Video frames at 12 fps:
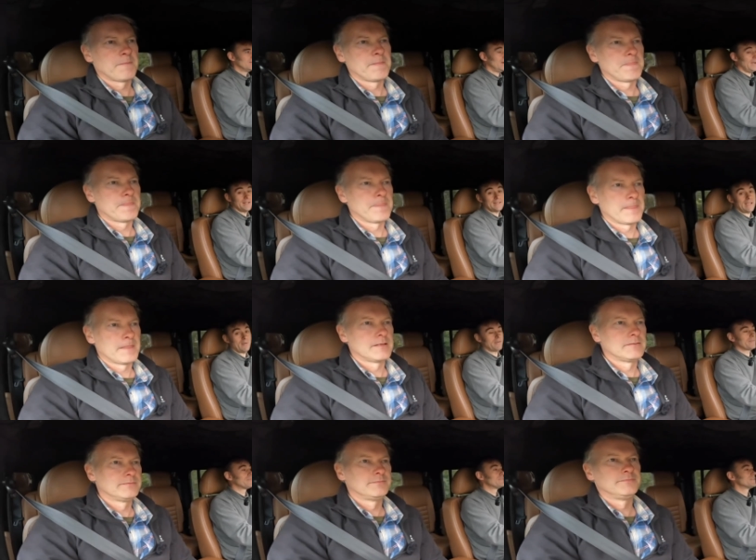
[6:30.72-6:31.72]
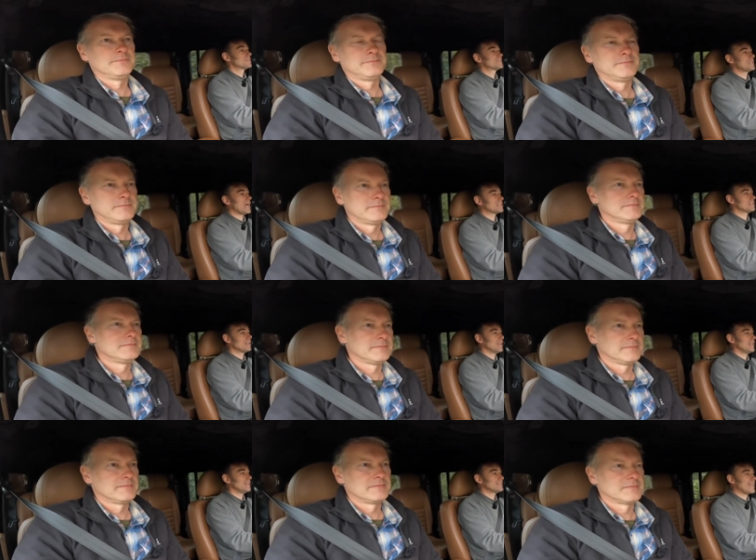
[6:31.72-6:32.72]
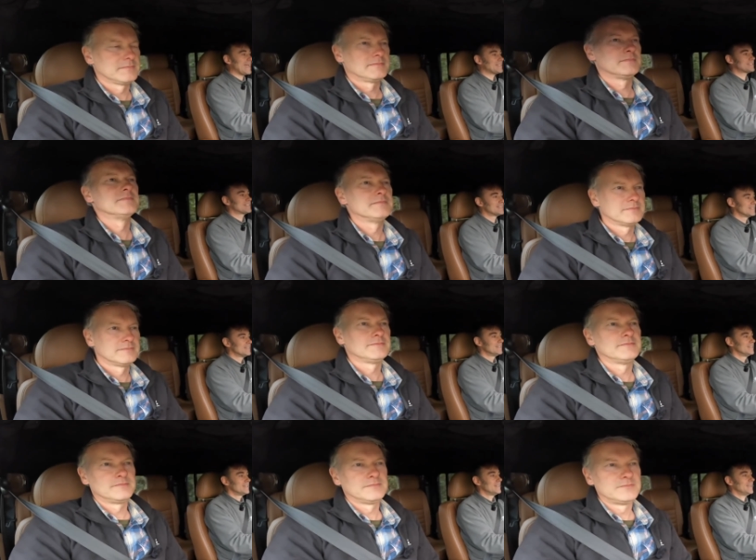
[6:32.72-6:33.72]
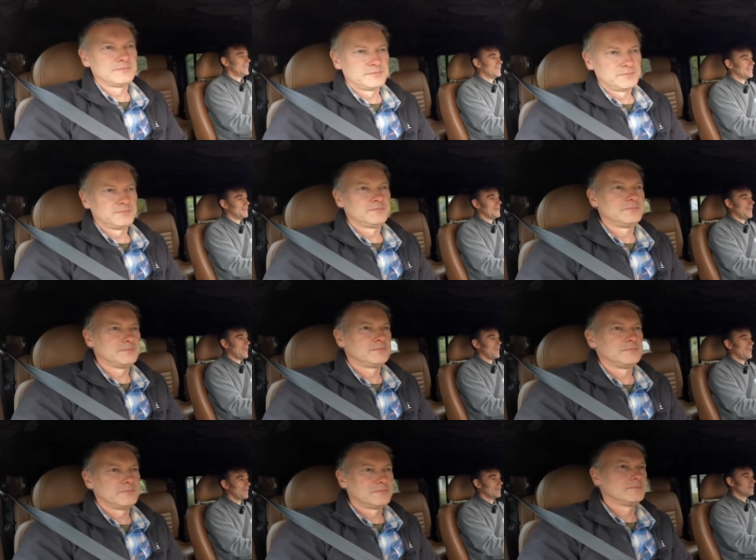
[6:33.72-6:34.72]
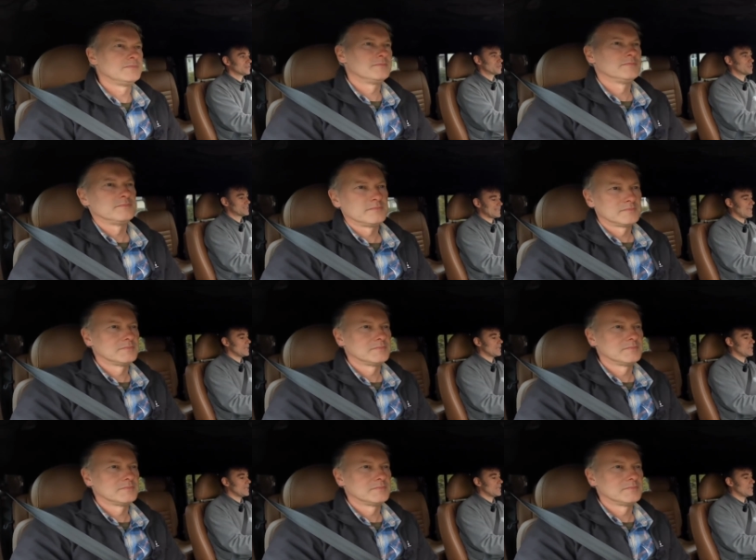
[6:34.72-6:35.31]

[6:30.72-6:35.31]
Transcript: Right, now we've started our little test and uh, I should say